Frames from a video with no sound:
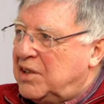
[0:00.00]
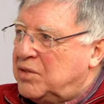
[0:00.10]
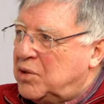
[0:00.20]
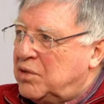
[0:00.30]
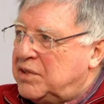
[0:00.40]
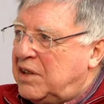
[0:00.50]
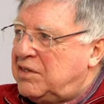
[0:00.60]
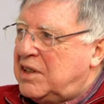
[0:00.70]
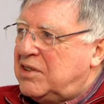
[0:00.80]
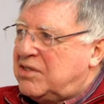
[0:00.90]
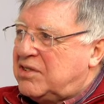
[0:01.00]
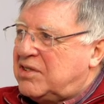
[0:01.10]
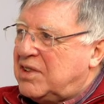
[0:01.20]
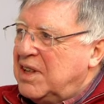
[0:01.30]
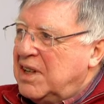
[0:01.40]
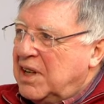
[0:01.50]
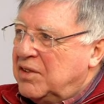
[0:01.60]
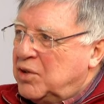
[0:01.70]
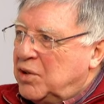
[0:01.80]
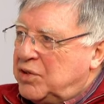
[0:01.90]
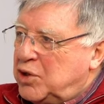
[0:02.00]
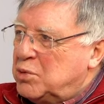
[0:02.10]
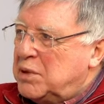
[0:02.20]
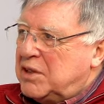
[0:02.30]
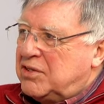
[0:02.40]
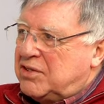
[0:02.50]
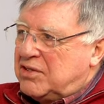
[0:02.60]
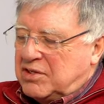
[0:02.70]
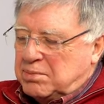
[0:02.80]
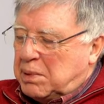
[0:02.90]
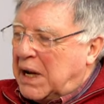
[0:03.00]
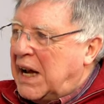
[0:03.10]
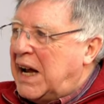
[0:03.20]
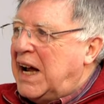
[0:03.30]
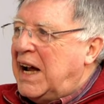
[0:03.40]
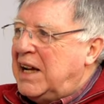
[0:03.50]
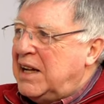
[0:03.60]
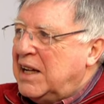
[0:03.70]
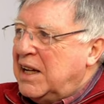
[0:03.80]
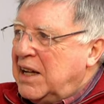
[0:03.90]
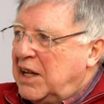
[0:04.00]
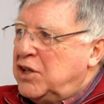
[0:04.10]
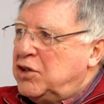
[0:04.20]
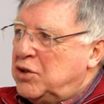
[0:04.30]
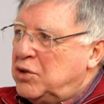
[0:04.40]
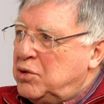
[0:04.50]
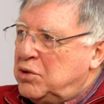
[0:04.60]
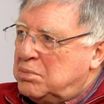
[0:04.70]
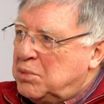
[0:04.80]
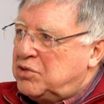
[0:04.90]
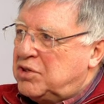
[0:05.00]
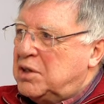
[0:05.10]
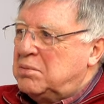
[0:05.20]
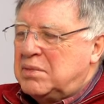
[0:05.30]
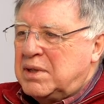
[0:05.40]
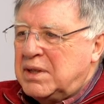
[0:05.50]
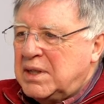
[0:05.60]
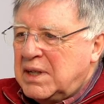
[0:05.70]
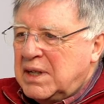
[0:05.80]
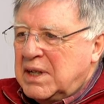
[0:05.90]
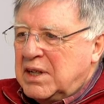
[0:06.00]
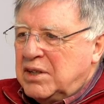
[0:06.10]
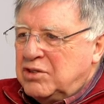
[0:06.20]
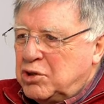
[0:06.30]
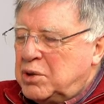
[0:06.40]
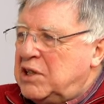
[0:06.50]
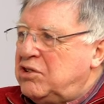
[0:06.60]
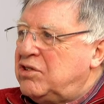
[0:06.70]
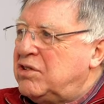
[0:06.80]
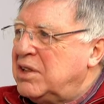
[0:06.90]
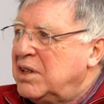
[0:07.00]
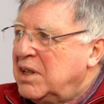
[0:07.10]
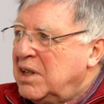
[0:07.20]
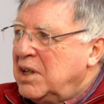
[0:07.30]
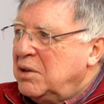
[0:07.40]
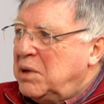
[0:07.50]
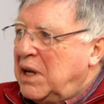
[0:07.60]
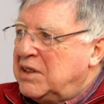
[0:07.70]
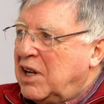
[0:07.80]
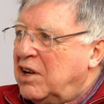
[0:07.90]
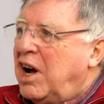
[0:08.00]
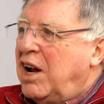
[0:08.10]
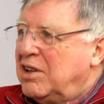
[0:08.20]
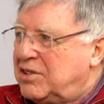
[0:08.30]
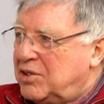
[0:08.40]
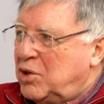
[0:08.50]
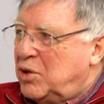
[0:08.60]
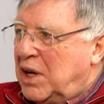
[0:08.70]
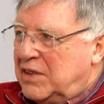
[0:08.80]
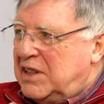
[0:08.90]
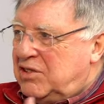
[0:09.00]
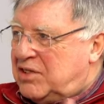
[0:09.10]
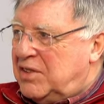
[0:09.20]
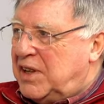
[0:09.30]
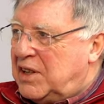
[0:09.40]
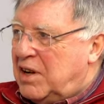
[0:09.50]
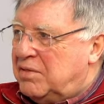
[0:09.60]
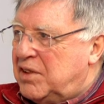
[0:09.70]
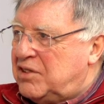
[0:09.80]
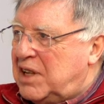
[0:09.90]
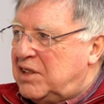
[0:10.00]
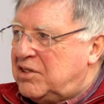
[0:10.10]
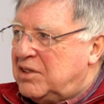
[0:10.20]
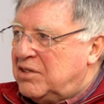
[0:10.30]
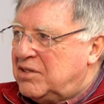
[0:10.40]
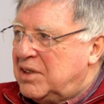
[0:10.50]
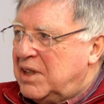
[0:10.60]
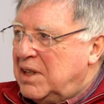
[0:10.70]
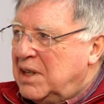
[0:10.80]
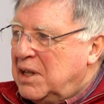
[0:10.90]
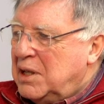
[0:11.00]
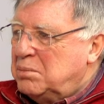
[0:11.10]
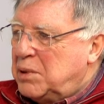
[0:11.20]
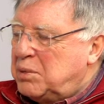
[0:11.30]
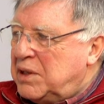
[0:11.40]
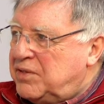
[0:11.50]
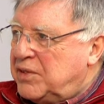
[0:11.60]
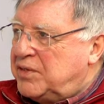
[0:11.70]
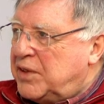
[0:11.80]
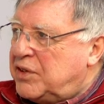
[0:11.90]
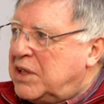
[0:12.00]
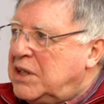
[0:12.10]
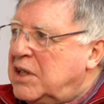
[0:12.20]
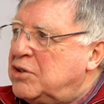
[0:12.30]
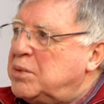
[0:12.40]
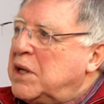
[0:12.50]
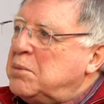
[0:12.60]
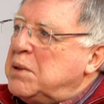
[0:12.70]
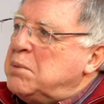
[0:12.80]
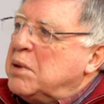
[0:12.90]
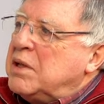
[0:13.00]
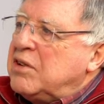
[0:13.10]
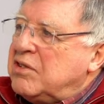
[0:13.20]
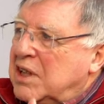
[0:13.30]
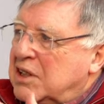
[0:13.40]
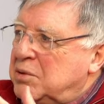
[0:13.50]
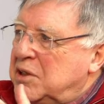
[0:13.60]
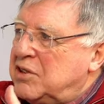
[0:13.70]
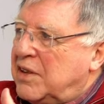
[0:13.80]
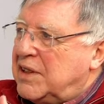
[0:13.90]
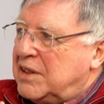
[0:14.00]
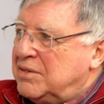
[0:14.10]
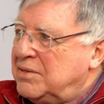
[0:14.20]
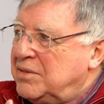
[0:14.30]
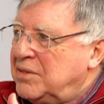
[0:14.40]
they involved atheists, involved humanists, Baha'i, Hindu, Muslim, Jewish. We had the lot right. in these civic conversations. But we, for, for three years, we had people listening to each other.